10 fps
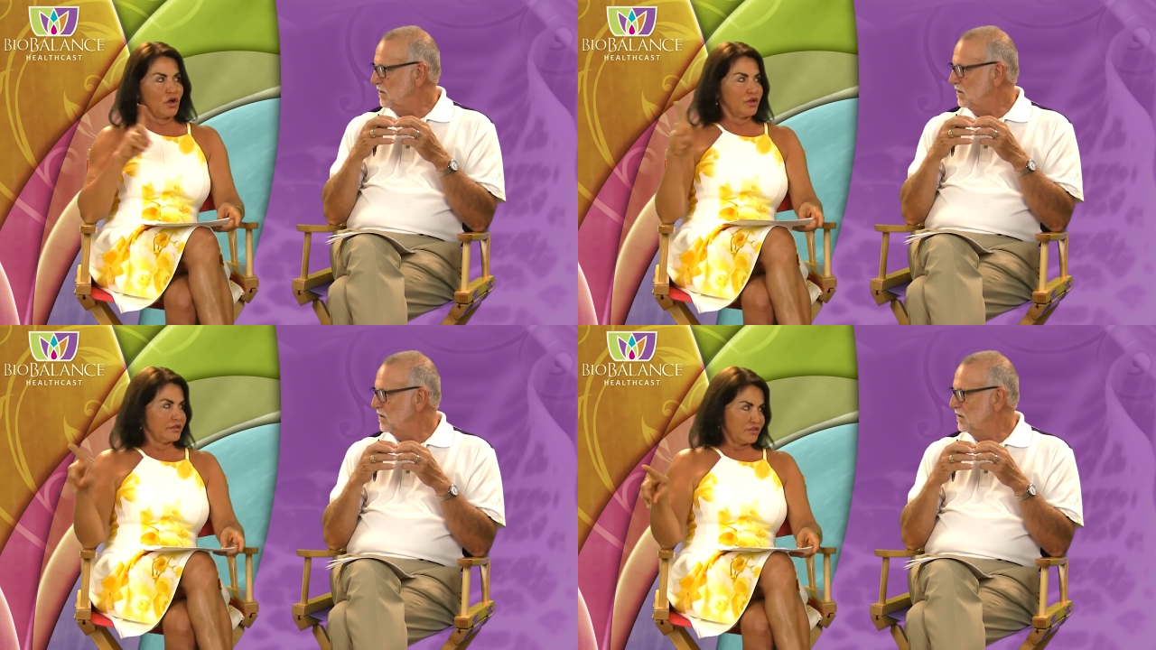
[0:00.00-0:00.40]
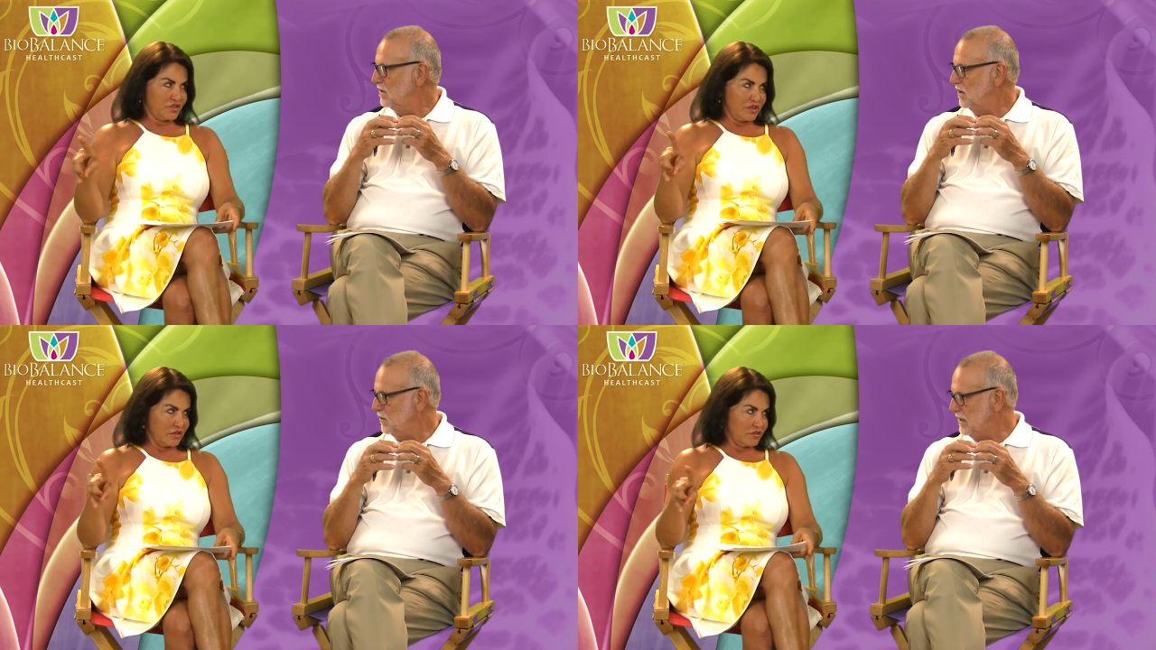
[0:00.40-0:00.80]
Speaker 1: all these
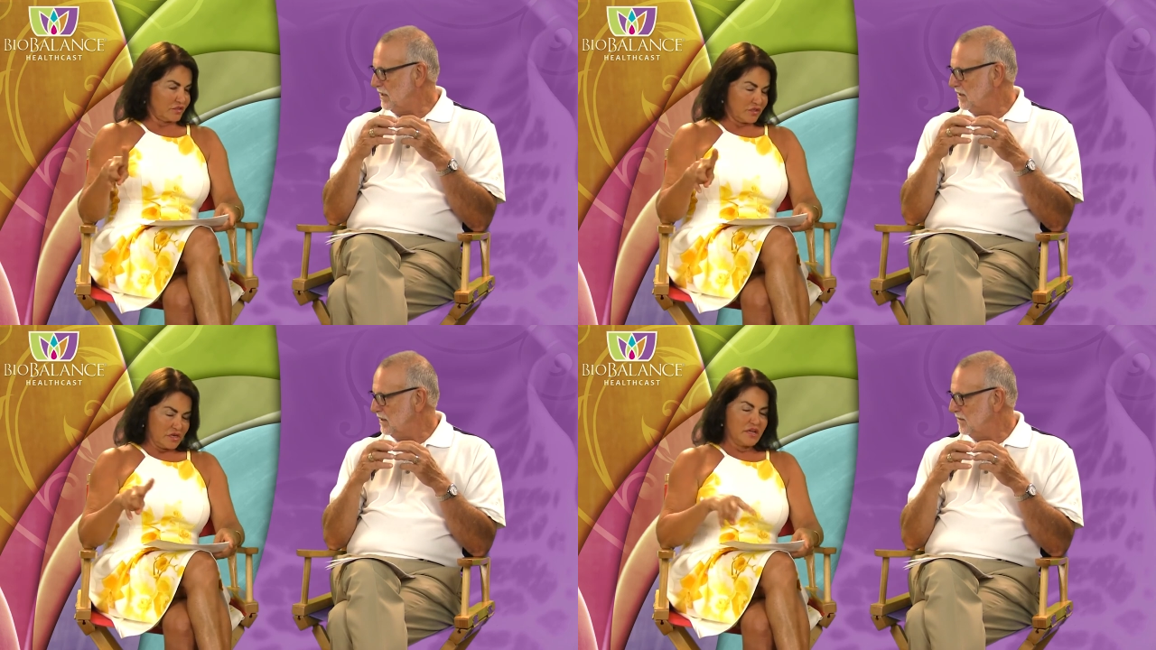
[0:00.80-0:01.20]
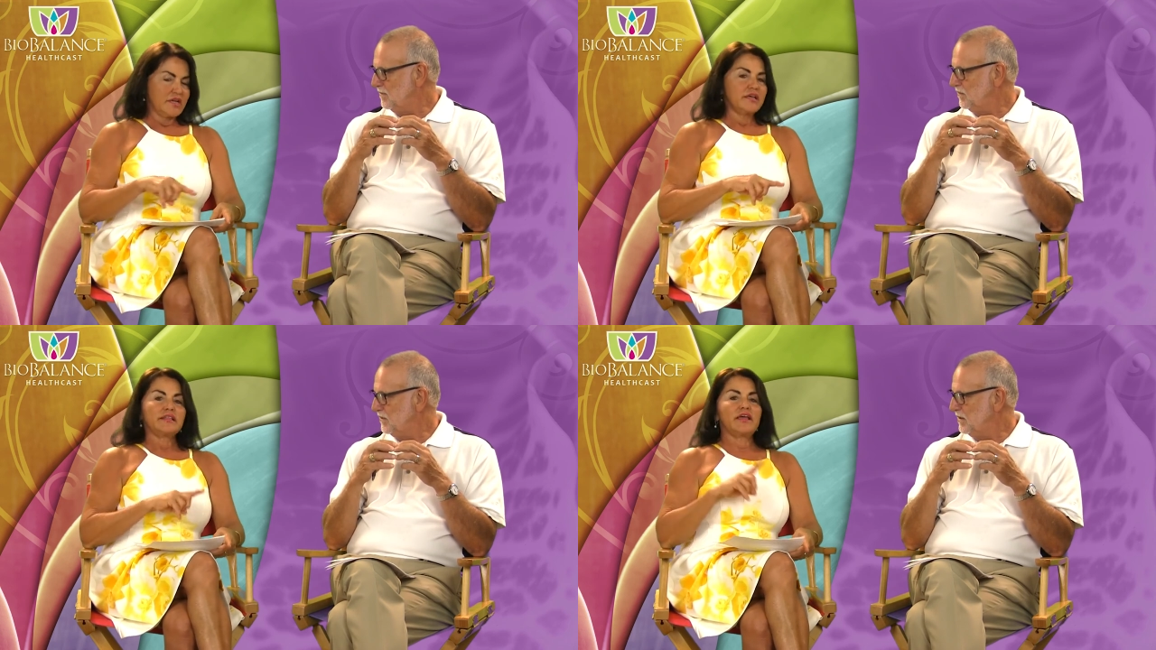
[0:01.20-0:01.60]
years. Okay.
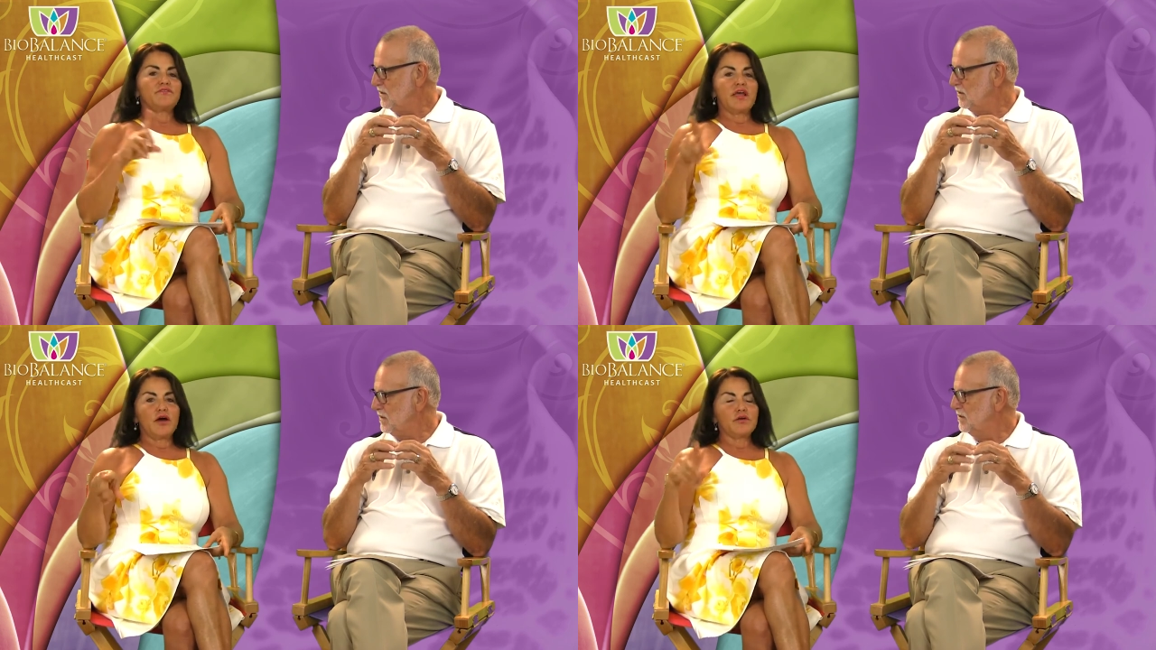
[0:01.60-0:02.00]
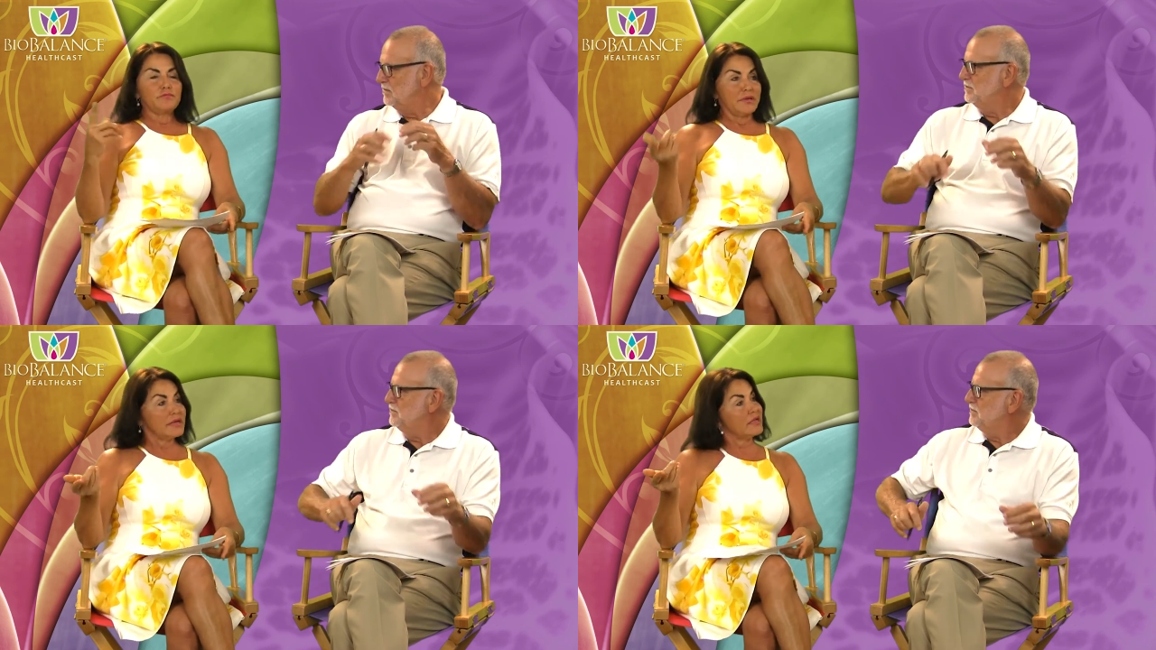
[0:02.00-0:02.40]
They've now
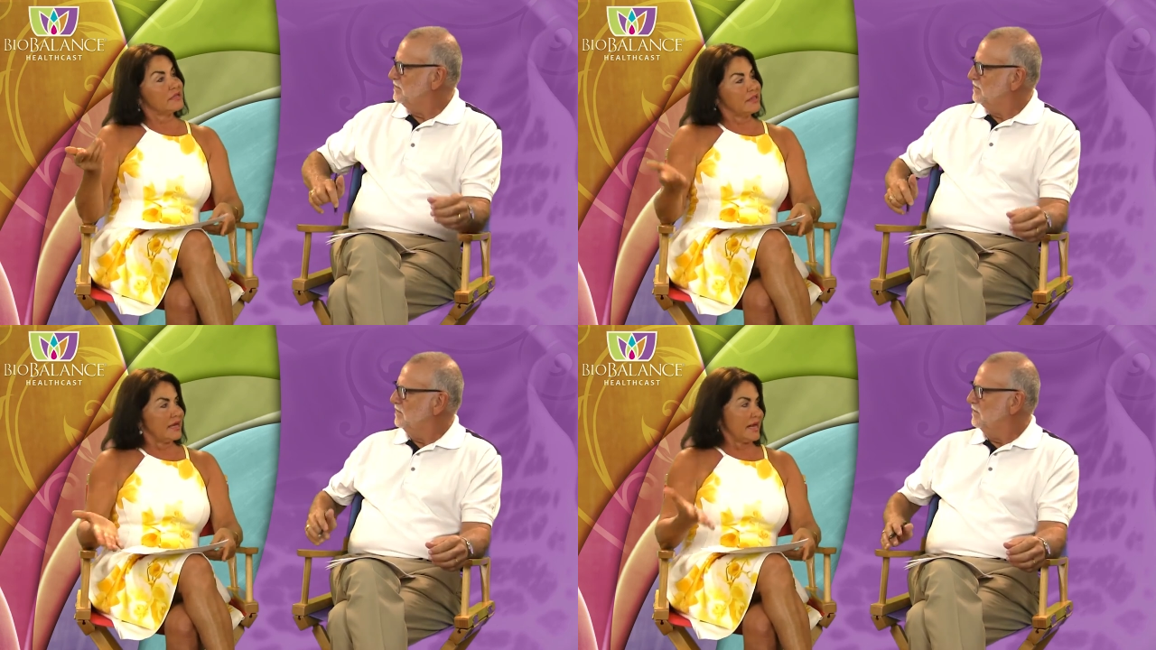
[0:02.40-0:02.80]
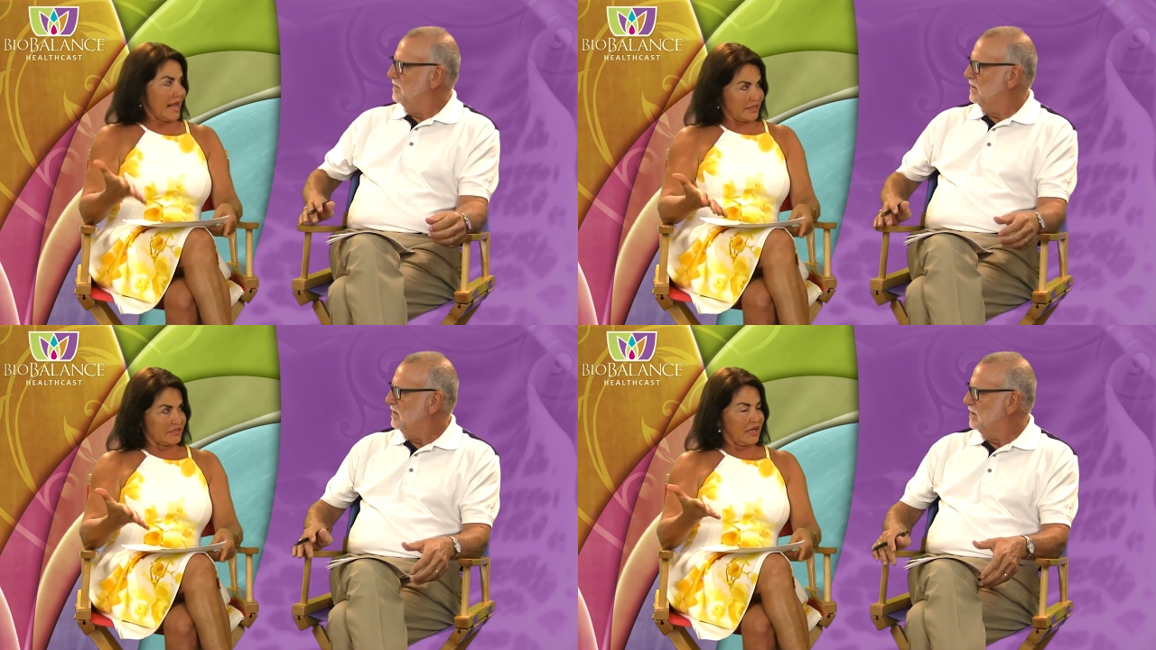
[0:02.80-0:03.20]
admitted that it
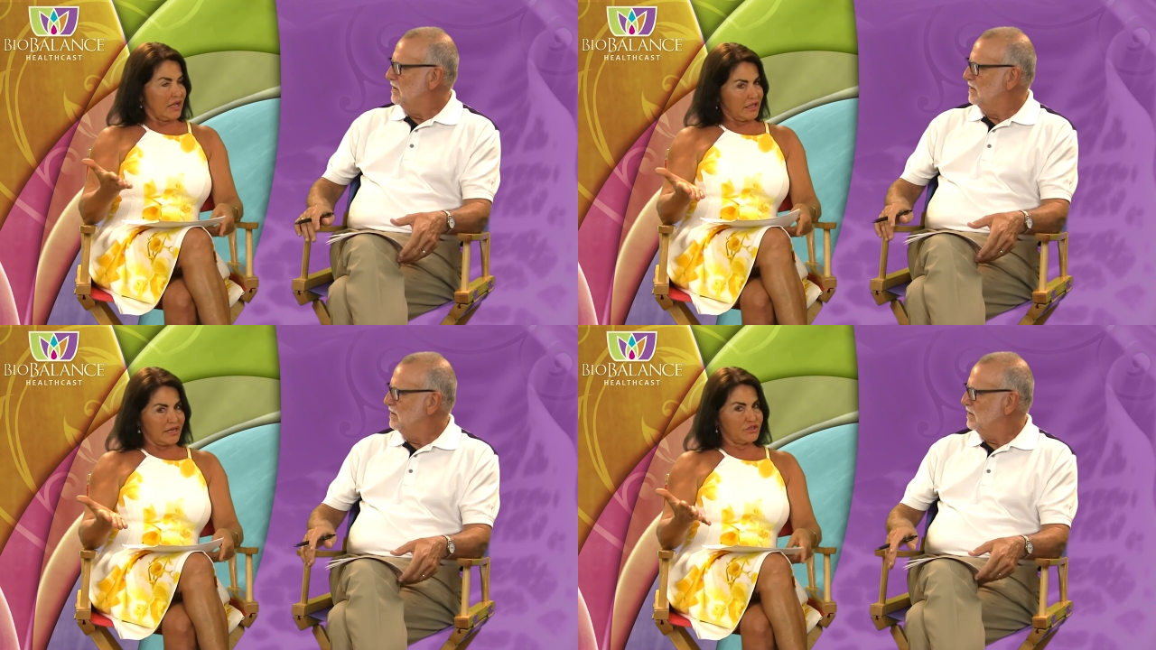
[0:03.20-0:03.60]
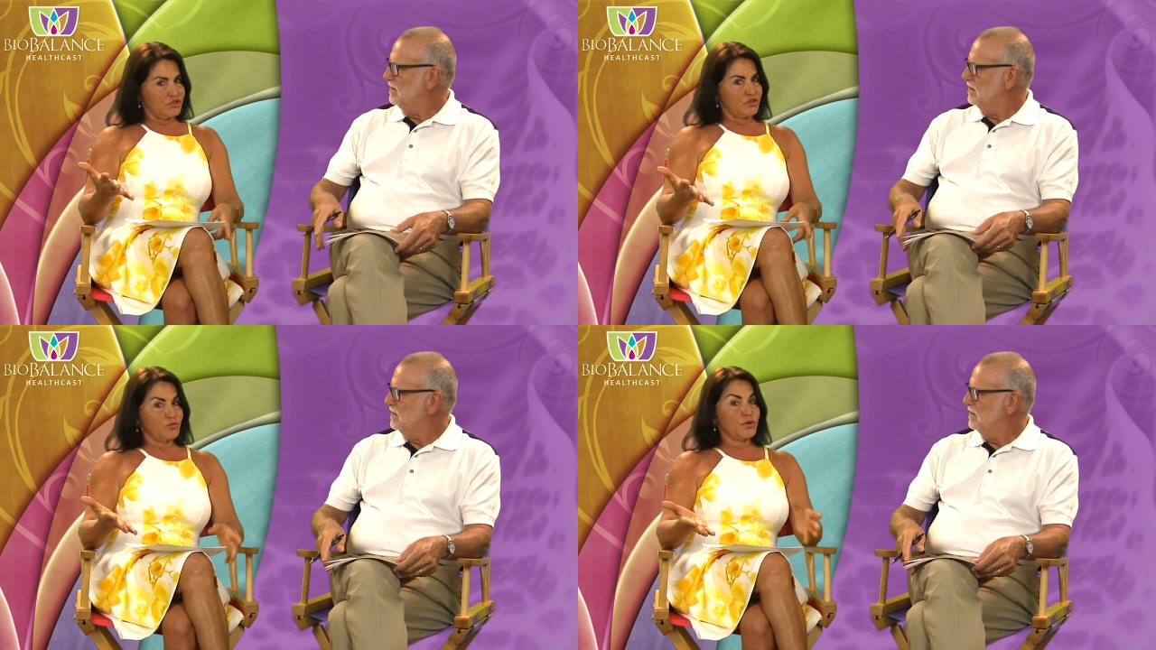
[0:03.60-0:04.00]
has a lot to
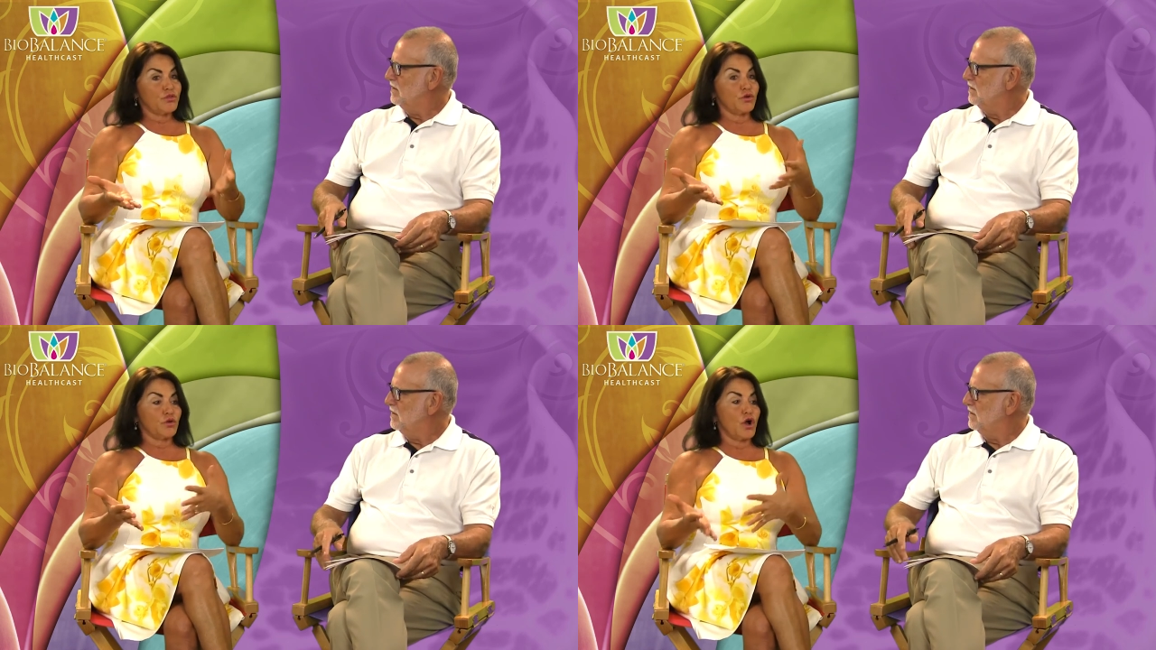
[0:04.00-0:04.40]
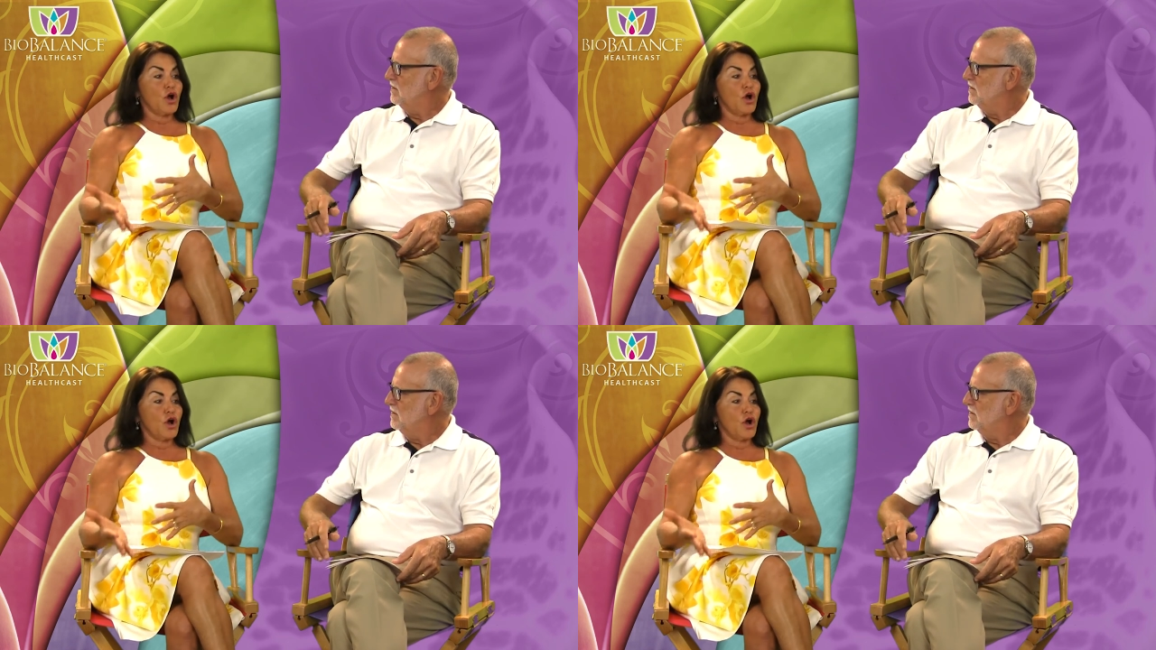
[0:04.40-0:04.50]
do with your